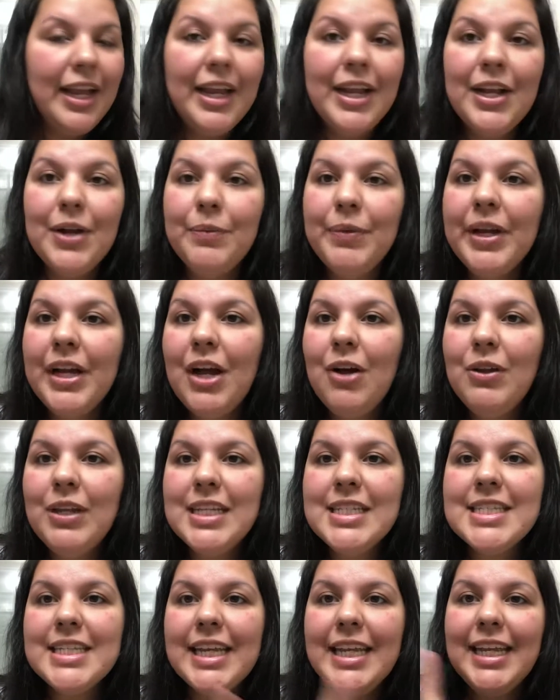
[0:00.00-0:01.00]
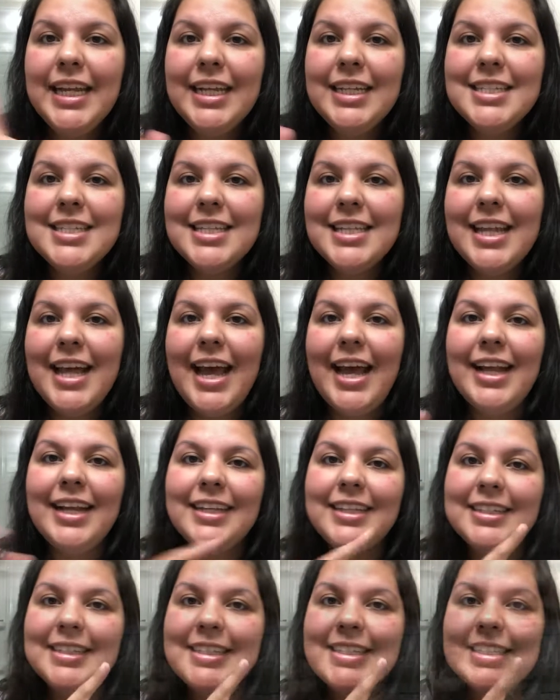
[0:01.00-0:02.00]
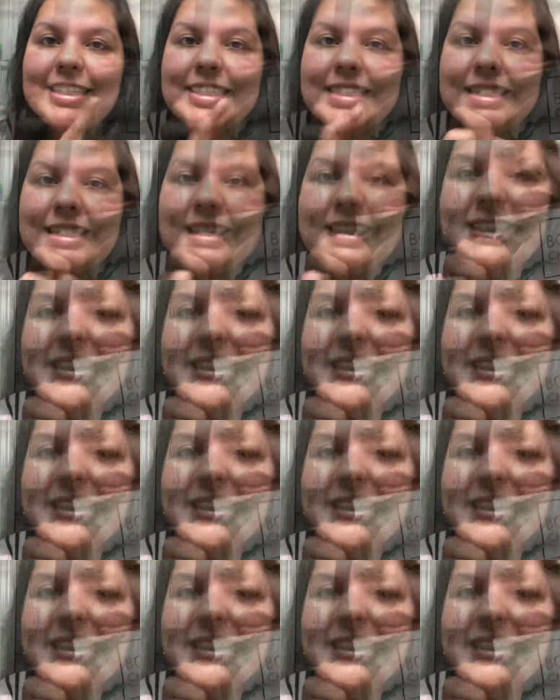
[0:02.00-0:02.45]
here we go, let's get into that. So the